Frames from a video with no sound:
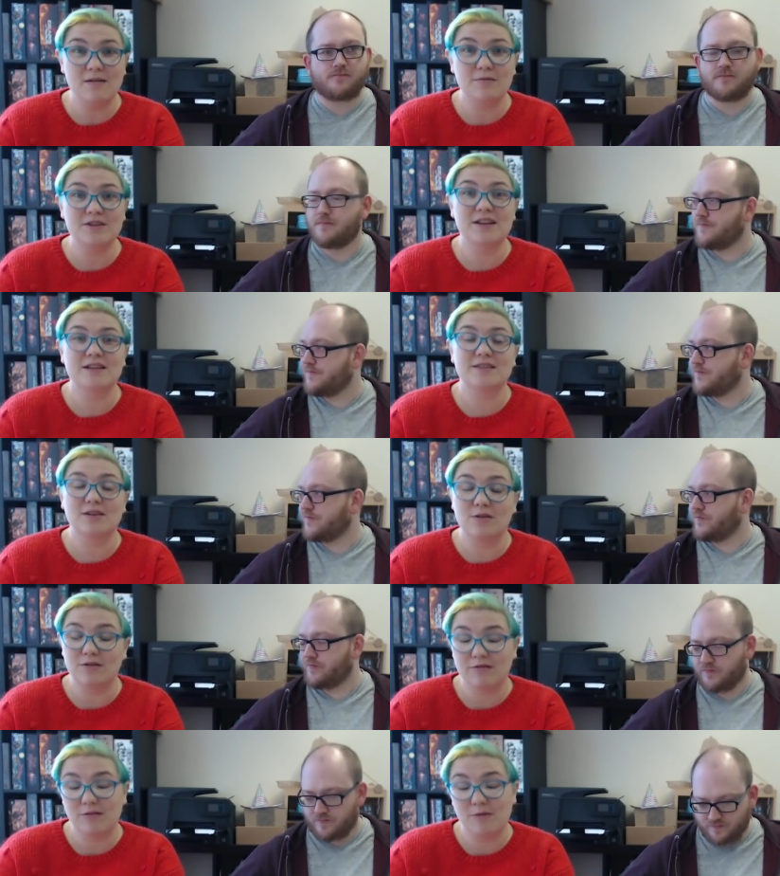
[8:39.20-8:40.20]
Speaker 1: which has the
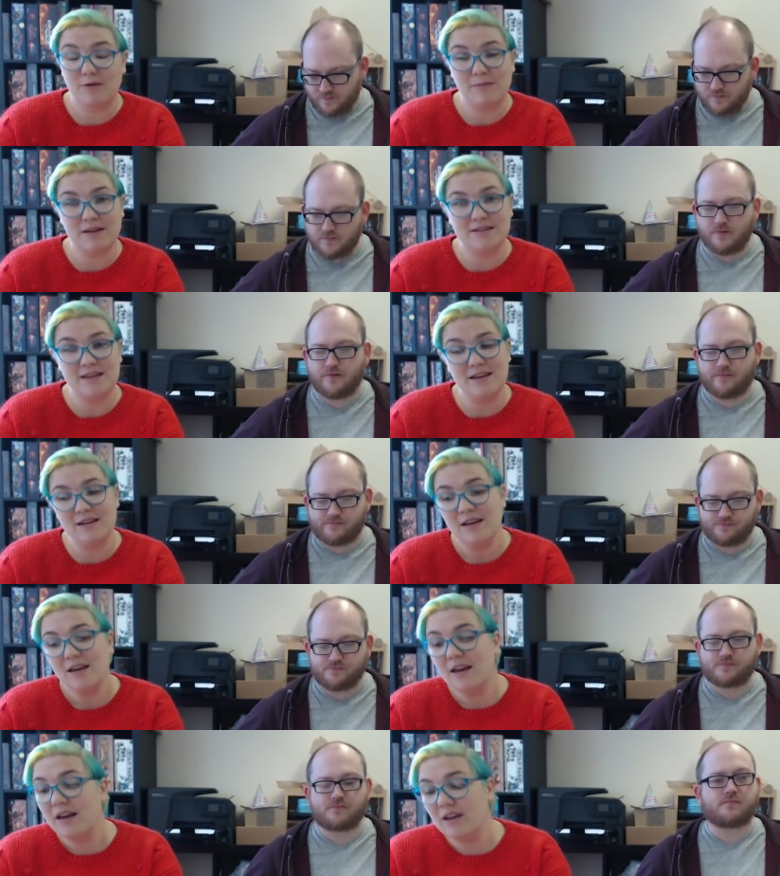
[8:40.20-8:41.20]
Conqueror Worm mixed in,
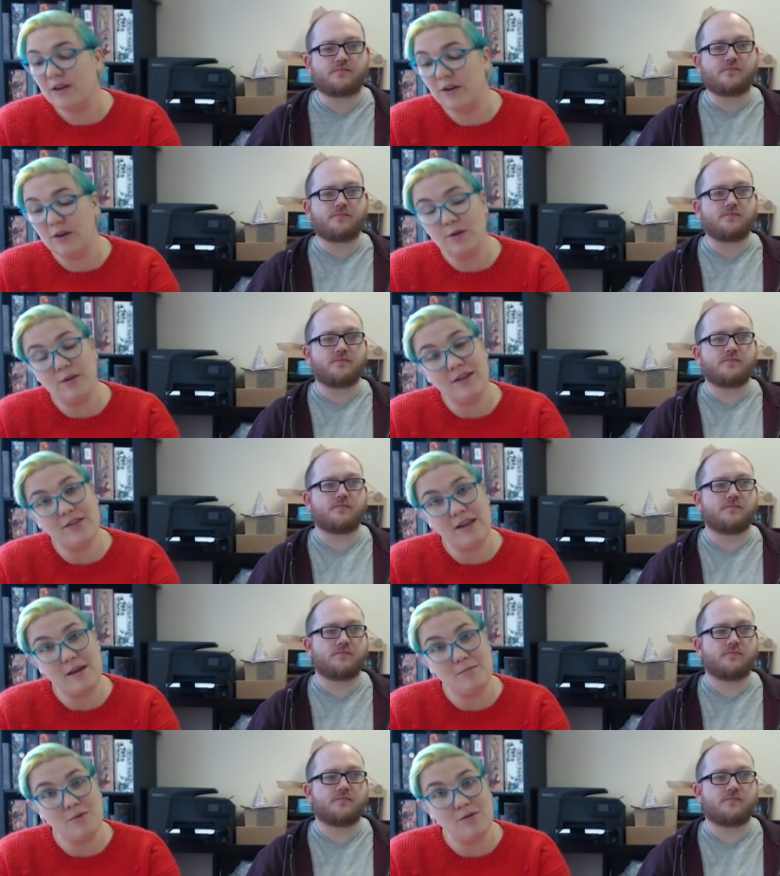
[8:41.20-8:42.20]
you can
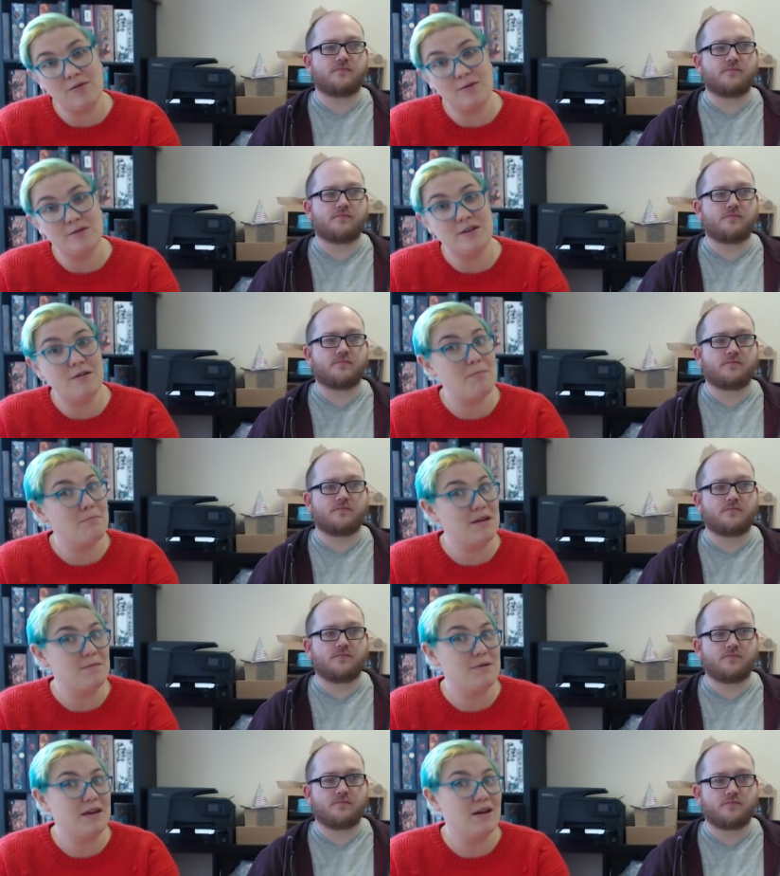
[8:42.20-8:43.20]
then move on to your
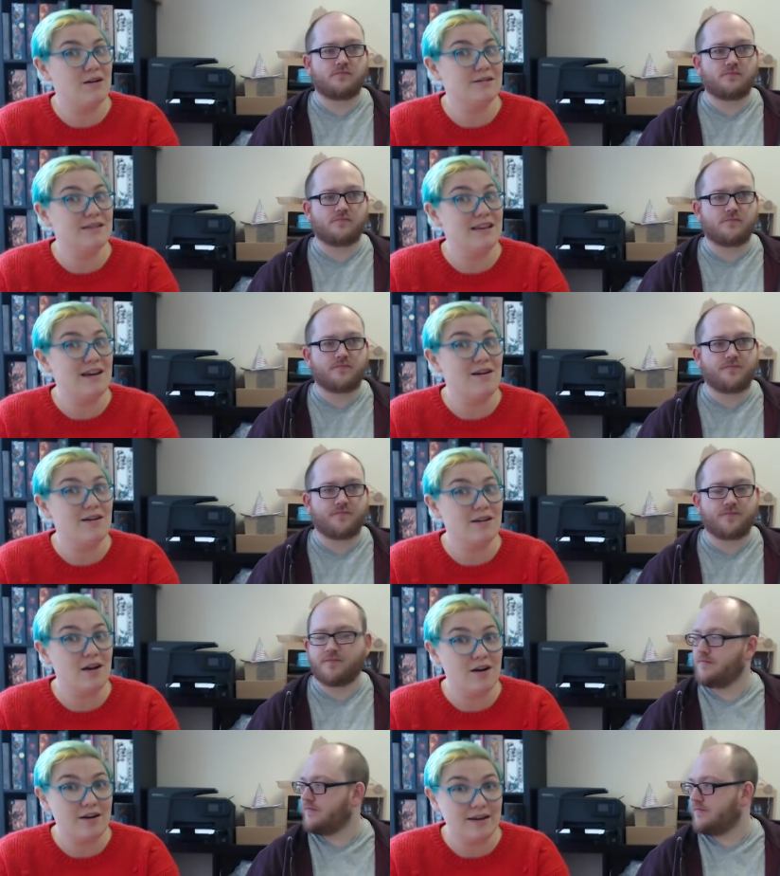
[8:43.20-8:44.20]
BPRD
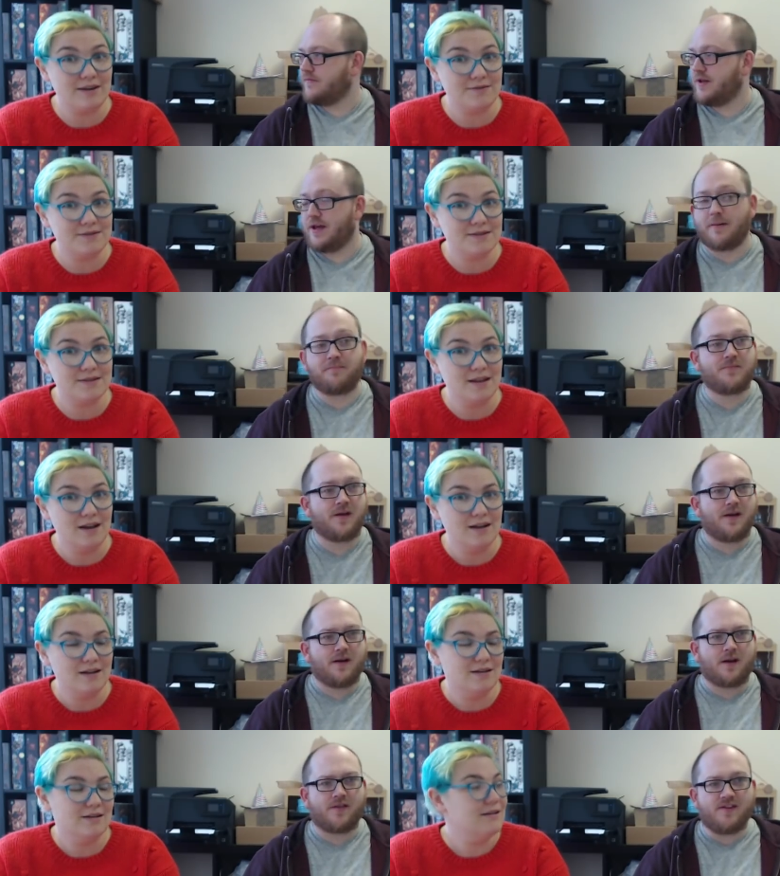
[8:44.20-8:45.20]
archives. Yep.
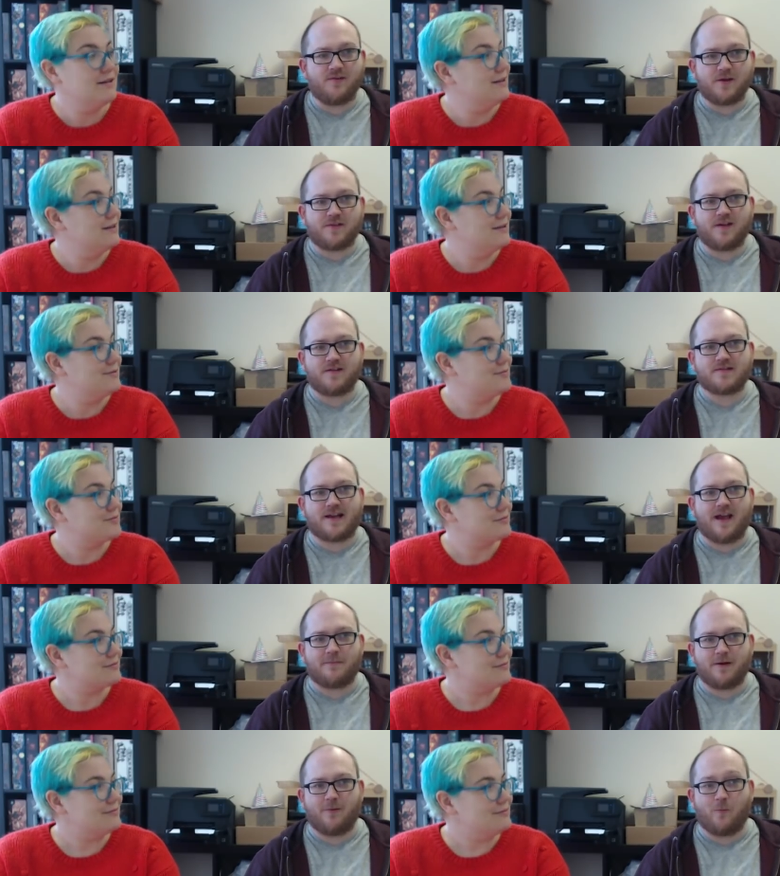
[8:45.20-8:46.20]
Now,
Speaker 2: this is where things
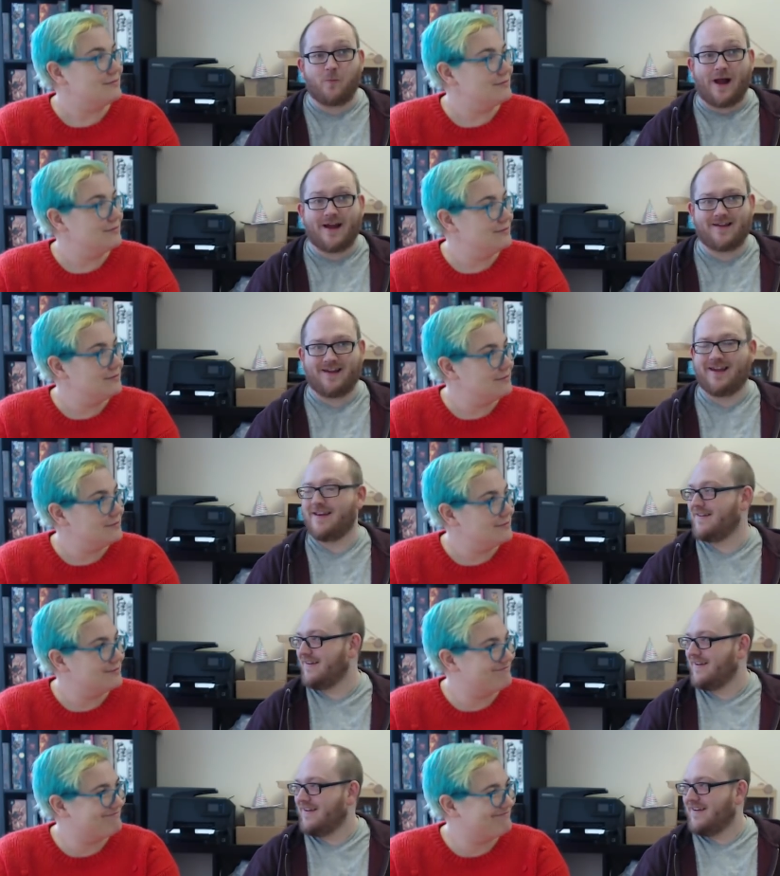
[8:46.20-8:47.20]
get a bit wacky.
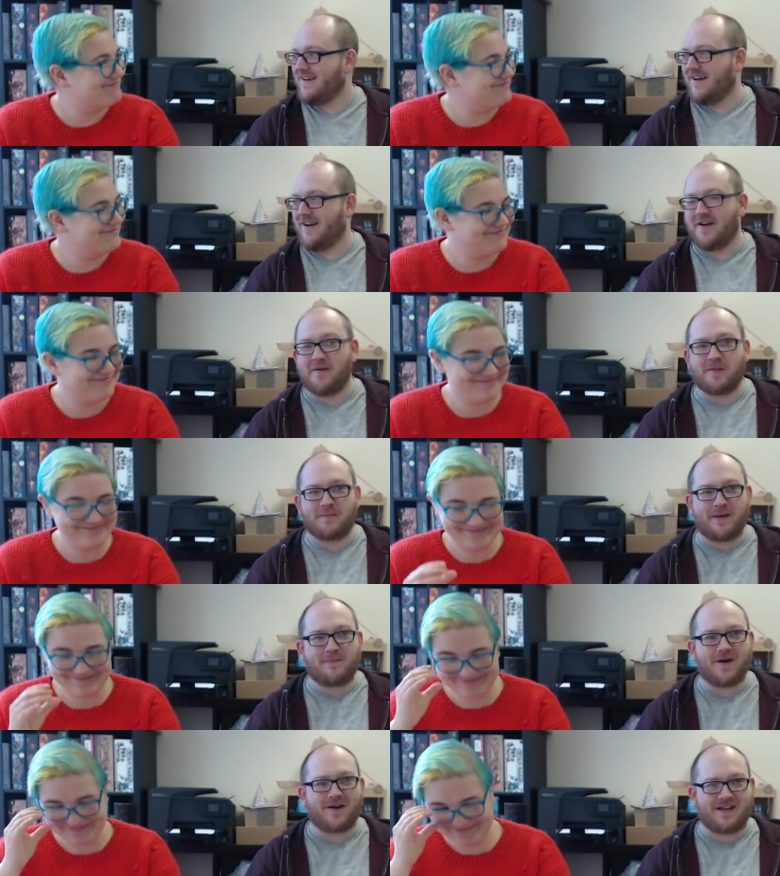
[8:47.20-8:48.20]
Um, the
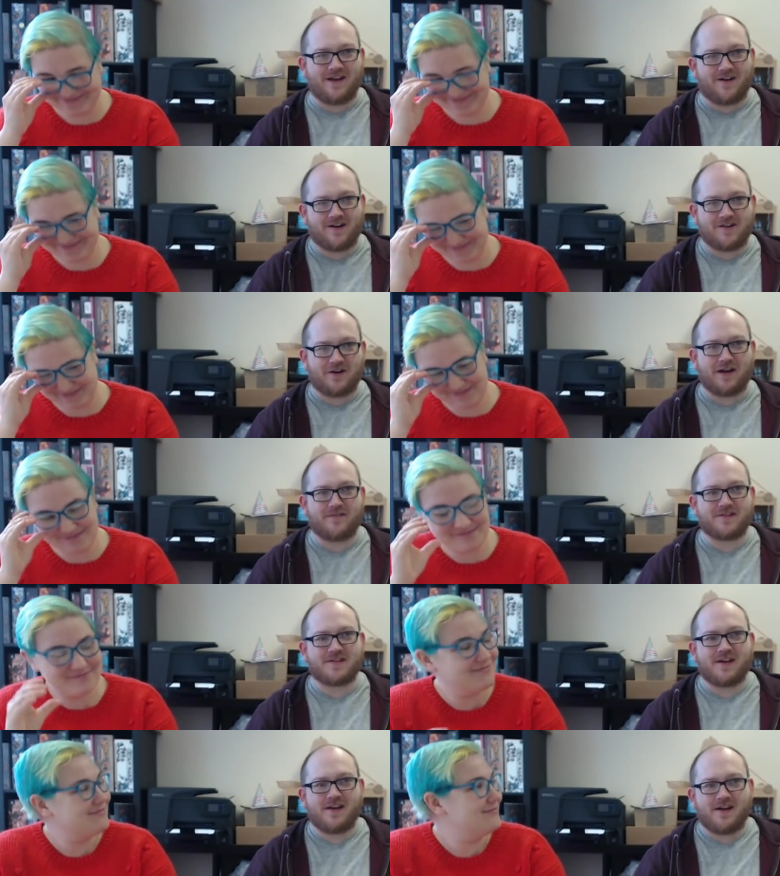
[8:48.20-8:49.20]
BPRD
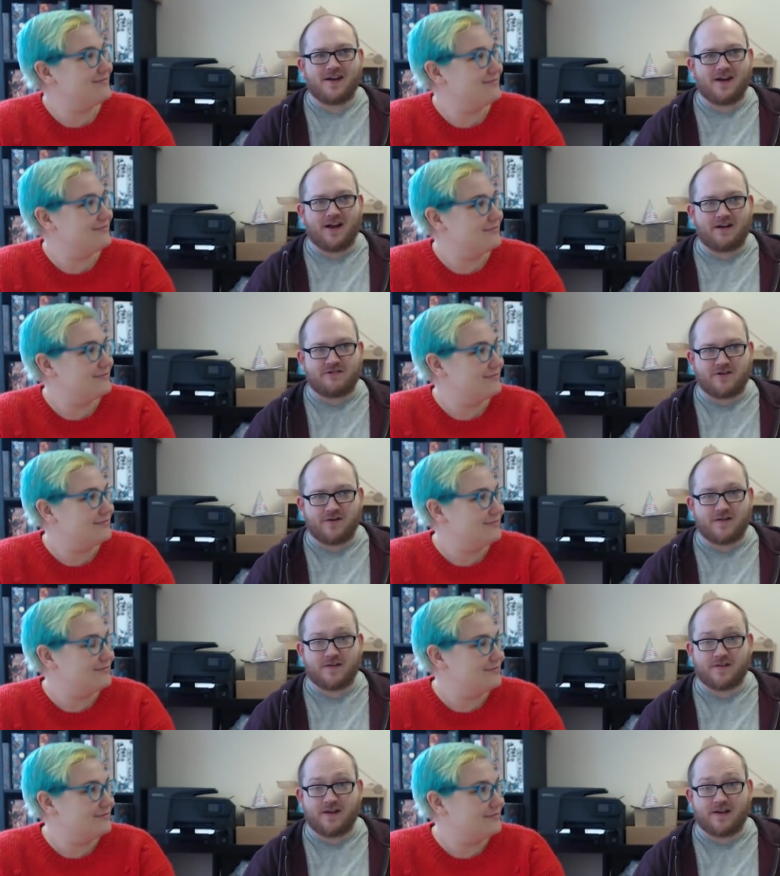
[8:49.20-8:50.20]
archives
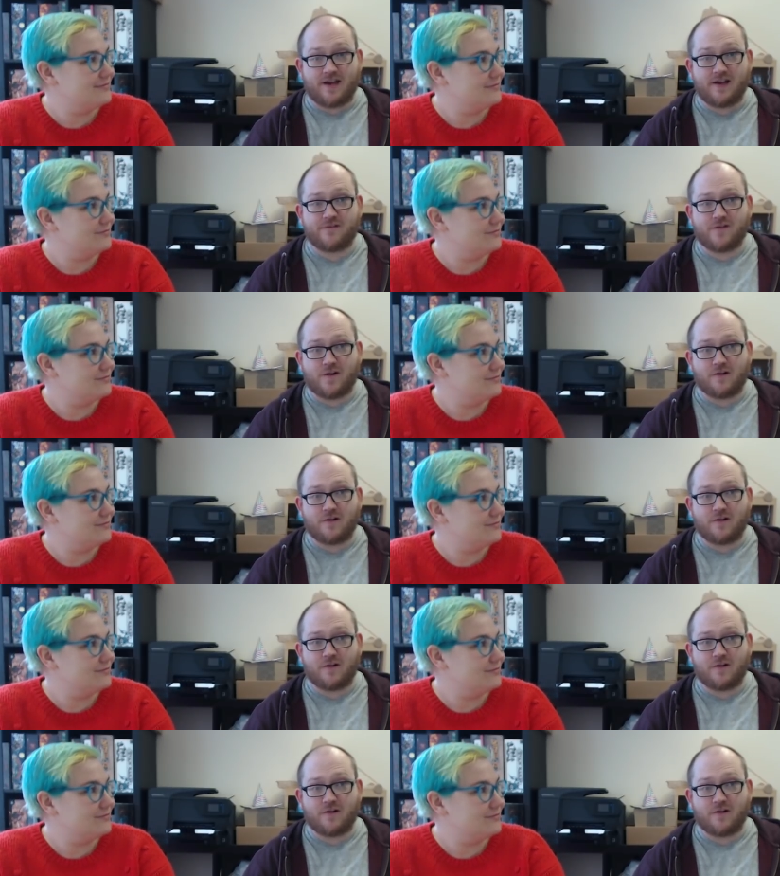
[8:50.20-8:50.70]
introduces the case file